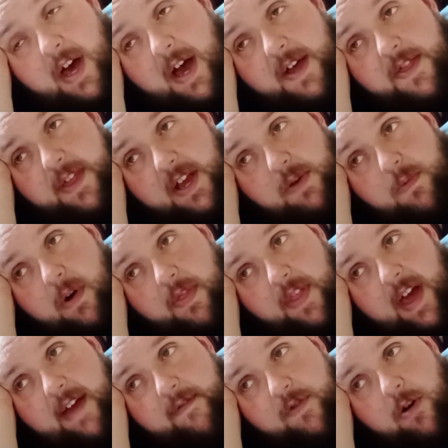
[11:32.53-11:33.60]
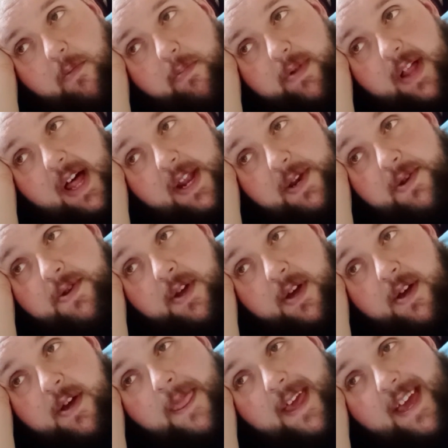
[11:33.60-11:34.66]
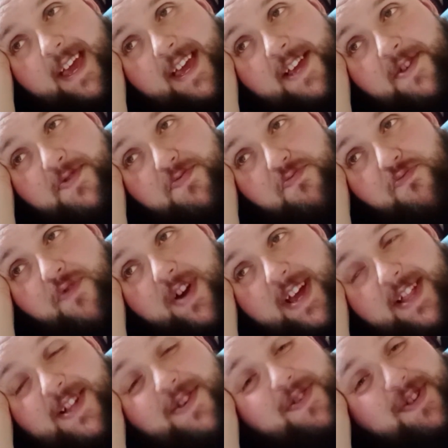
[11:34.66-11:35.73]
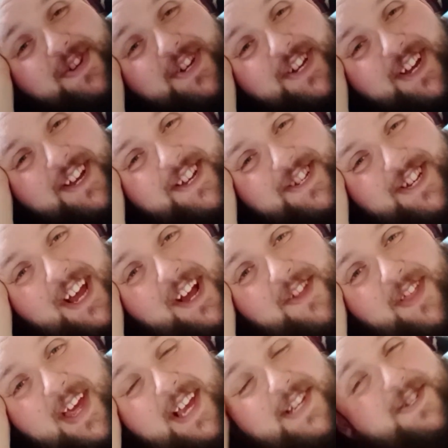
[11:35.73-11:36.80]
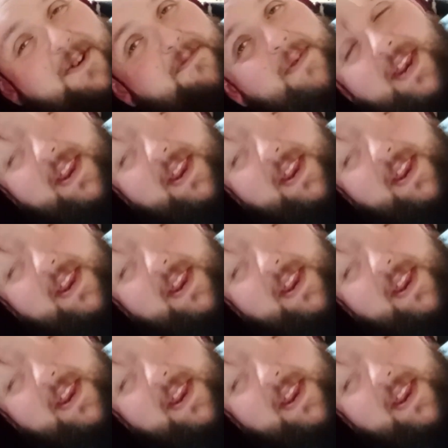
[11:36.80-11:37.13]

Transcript: I think what they've got planned is really going to shake things up.